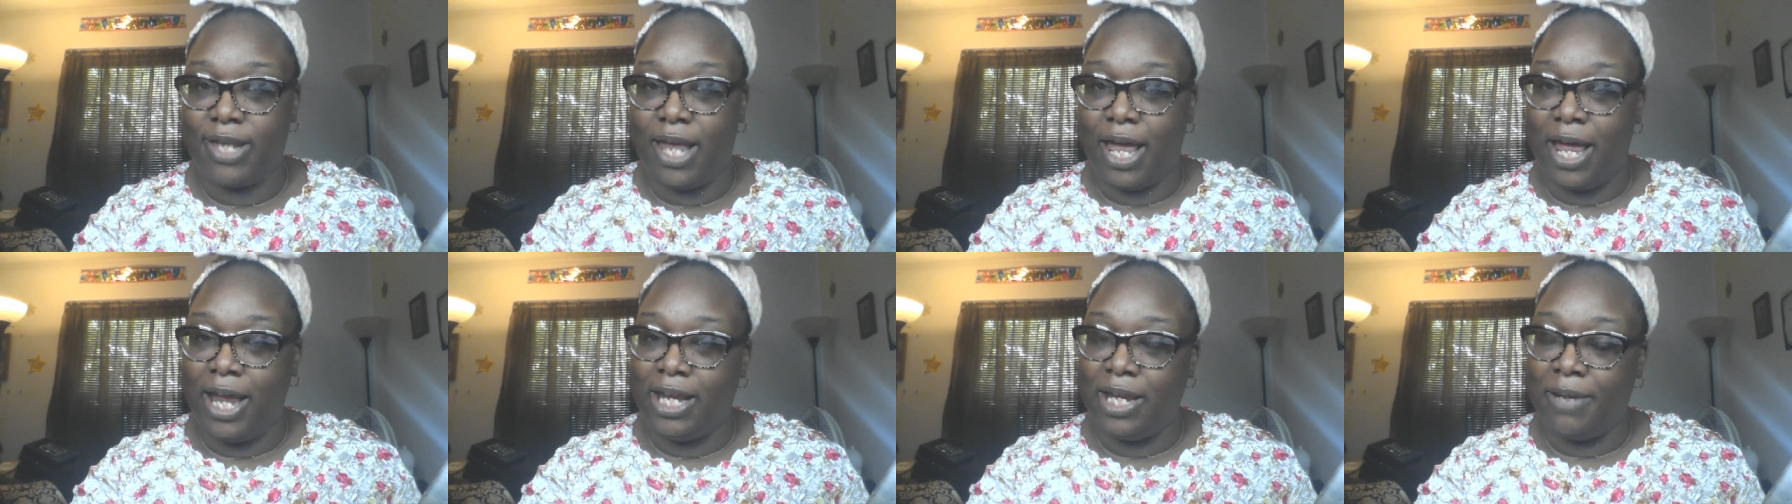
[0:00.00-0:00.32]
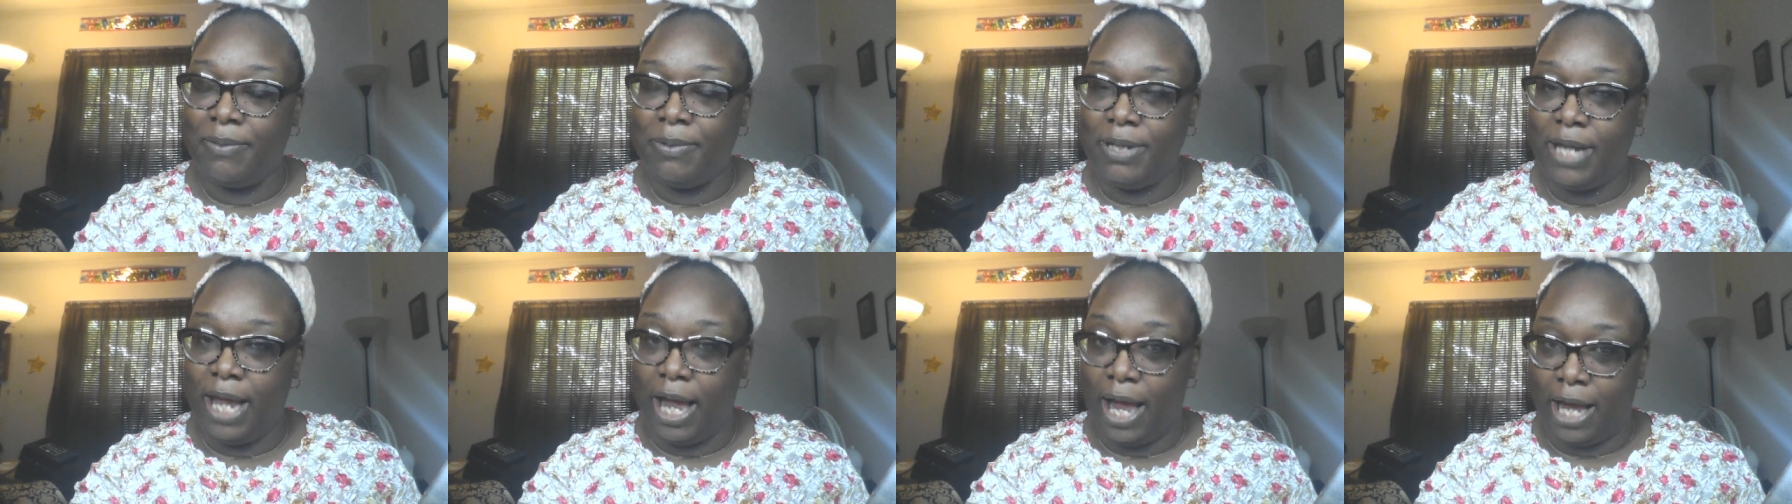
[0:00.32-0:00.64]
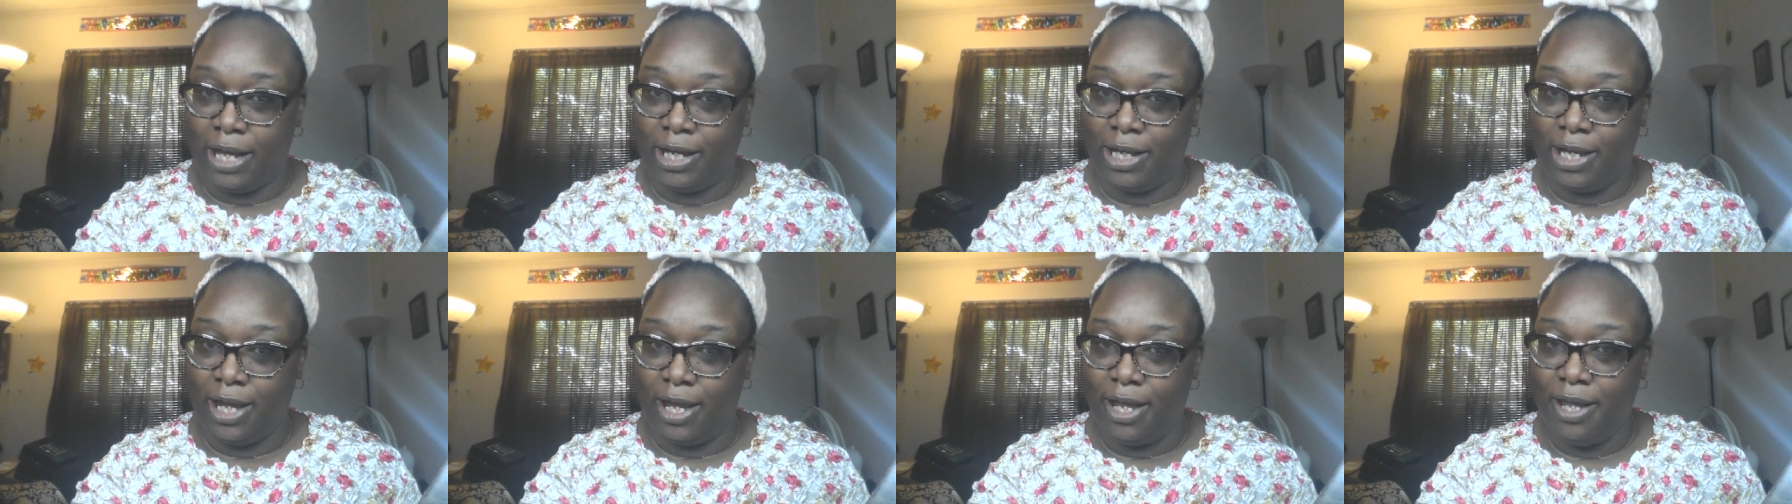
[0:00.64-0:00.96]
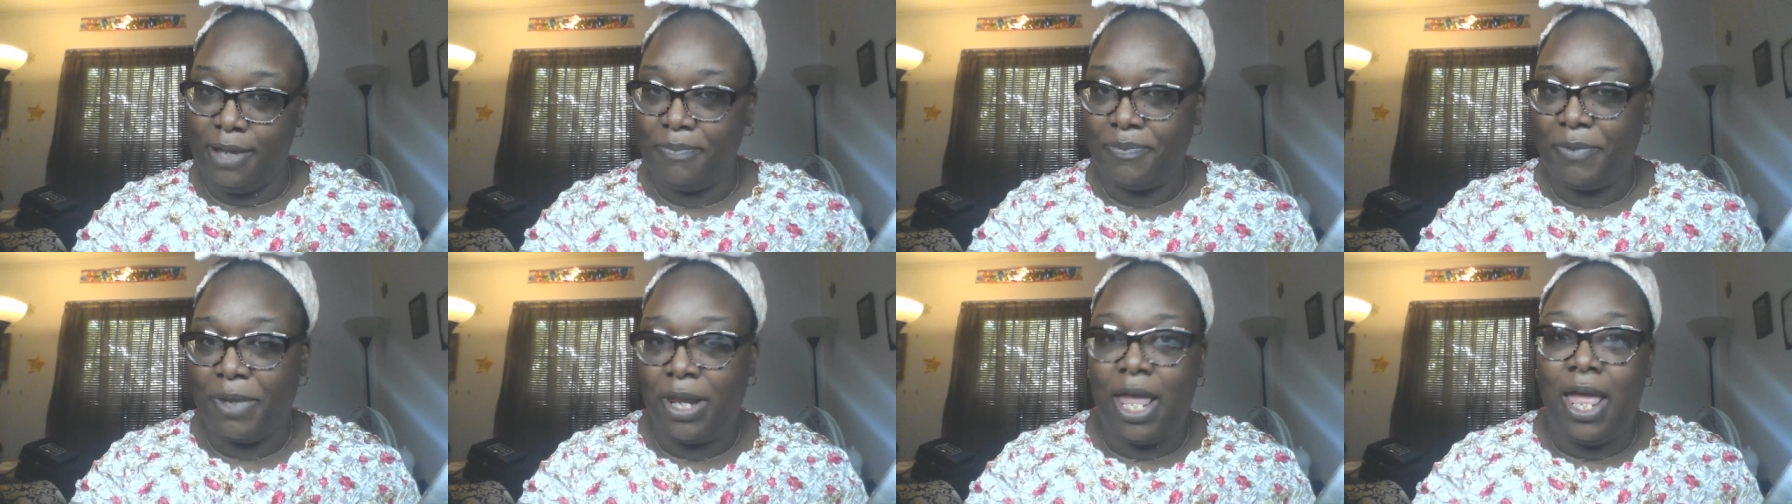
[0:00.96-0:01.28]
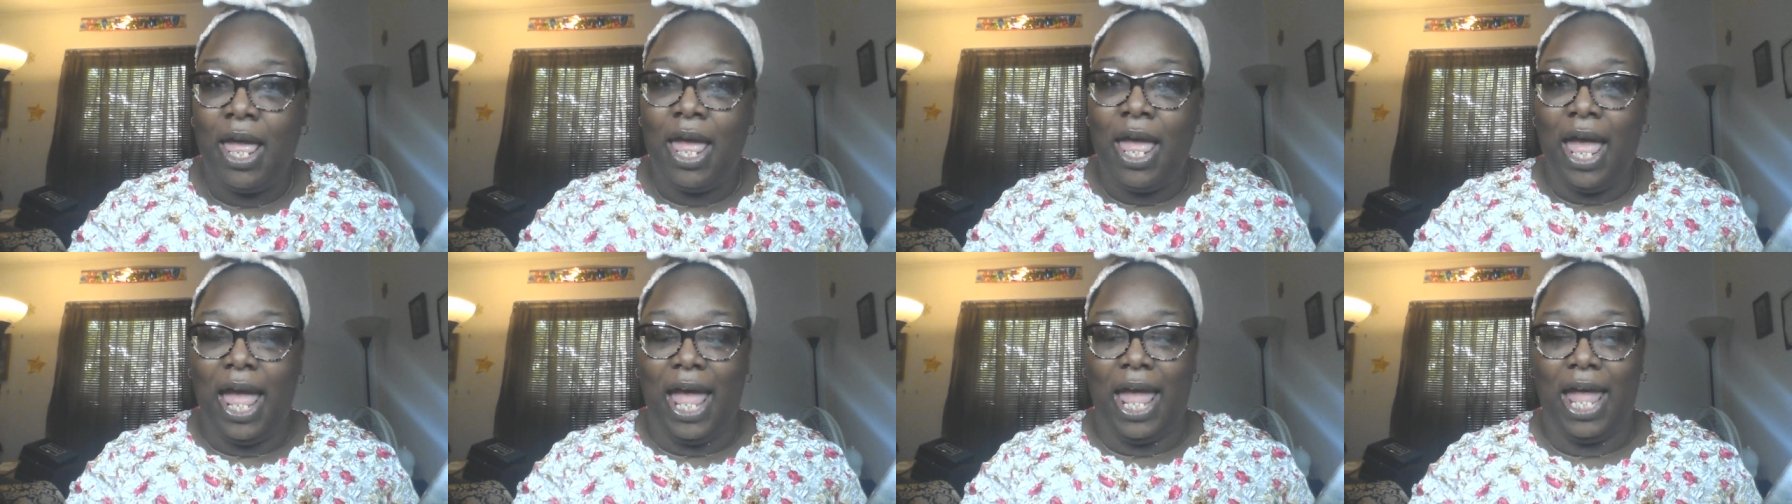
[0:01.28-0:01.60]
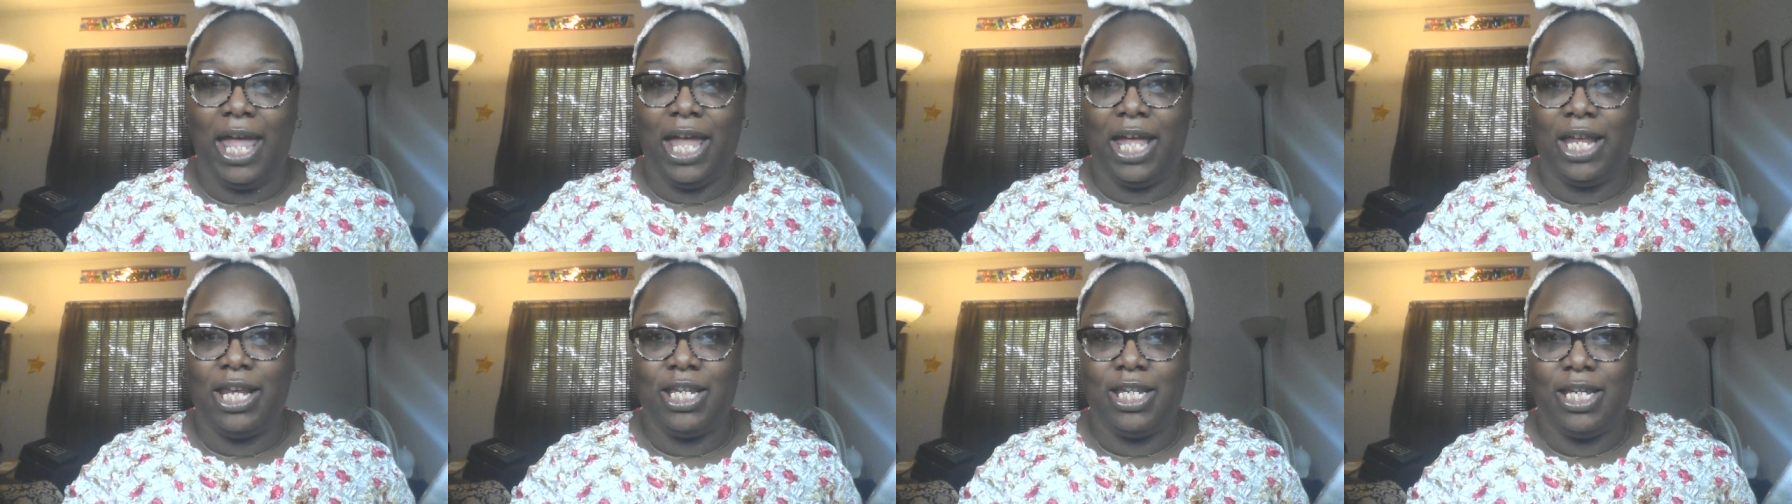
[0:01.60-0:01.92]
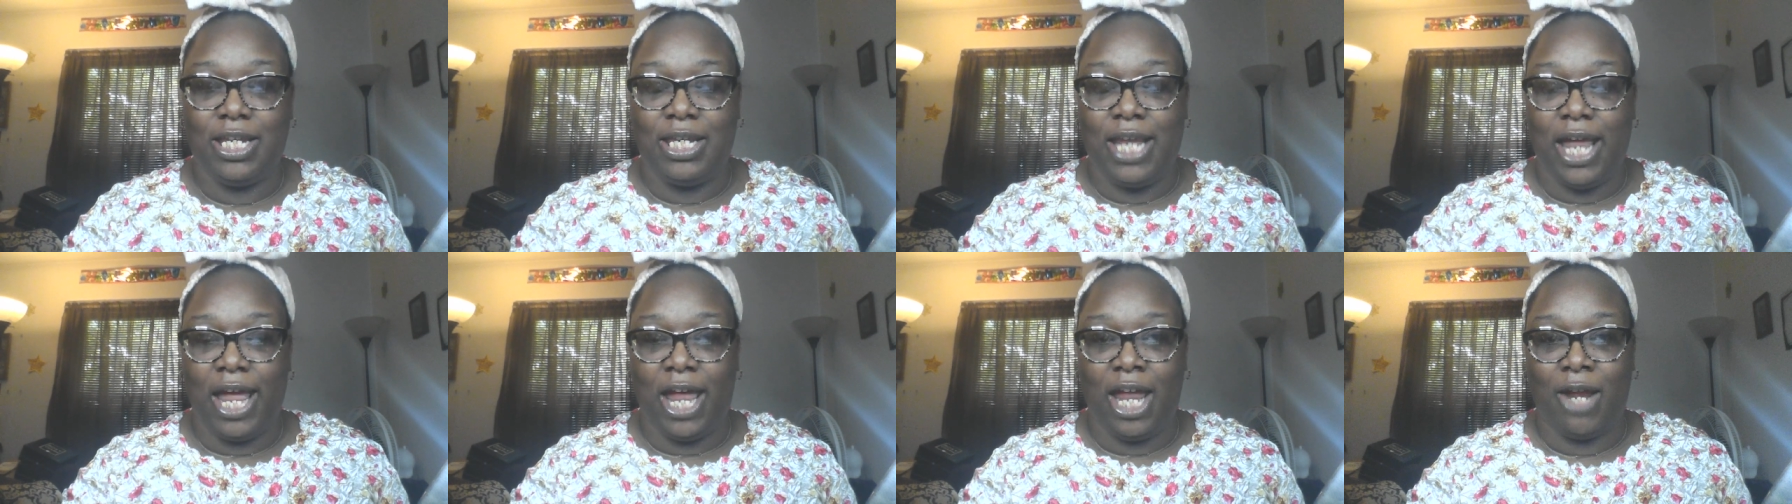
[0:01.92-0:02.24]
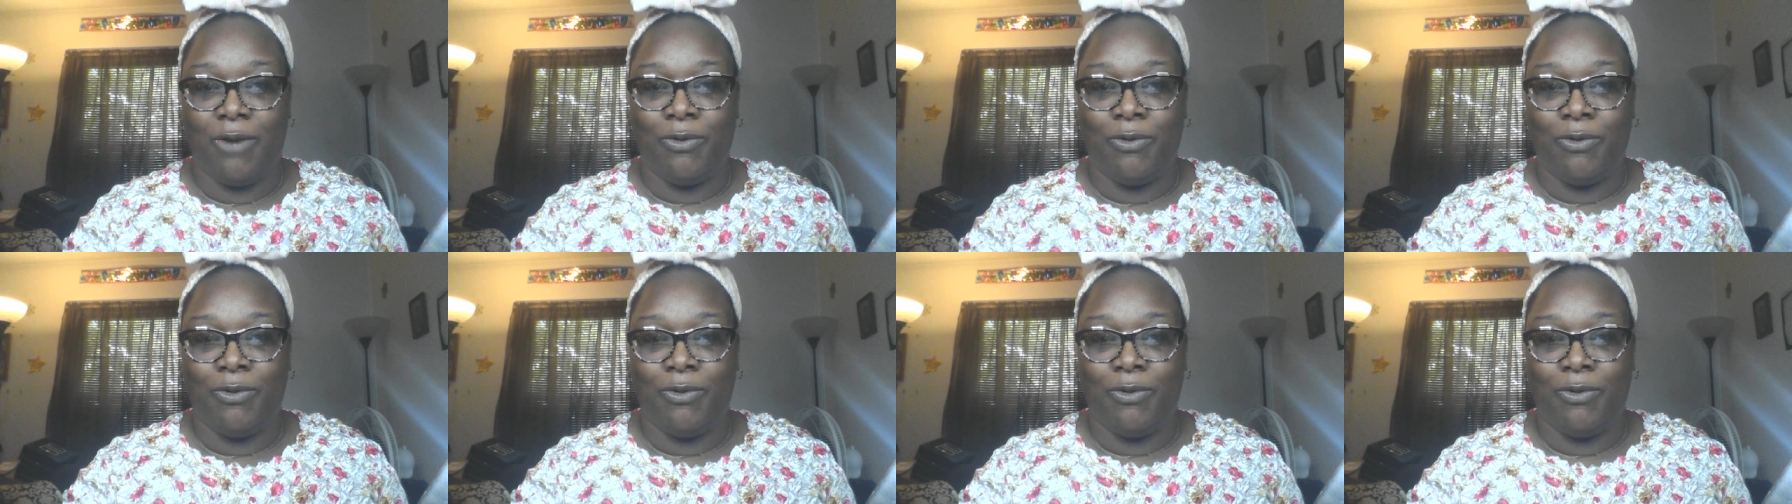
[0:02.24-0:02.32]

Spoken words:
I am Tanya, and today